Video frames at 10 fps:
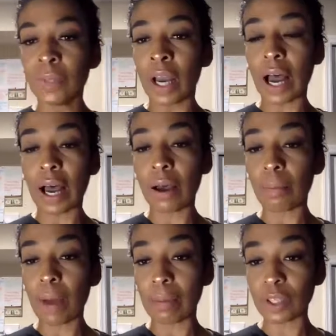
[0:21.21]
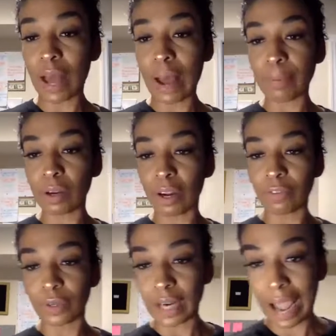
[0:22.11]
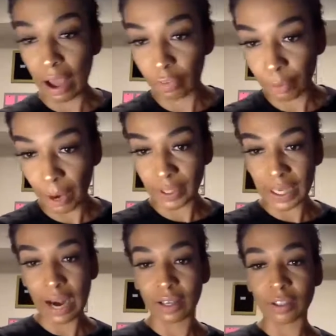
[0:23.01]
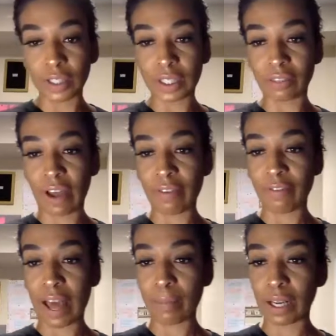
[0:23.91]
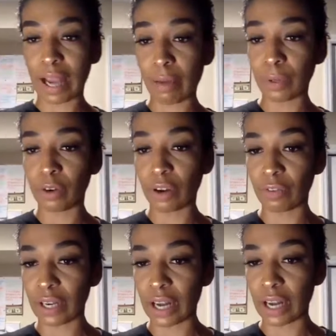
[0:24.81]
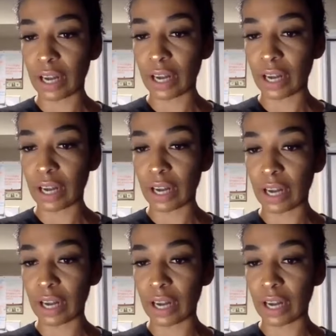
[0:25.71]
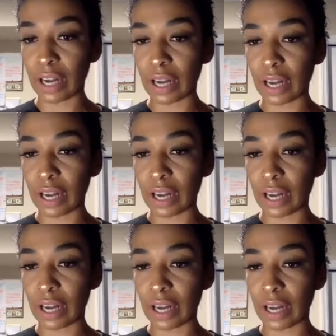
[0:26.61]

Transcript: I'm so happy and grateful now for my retired and 365 family, and happy and grateful now that I earn 100K a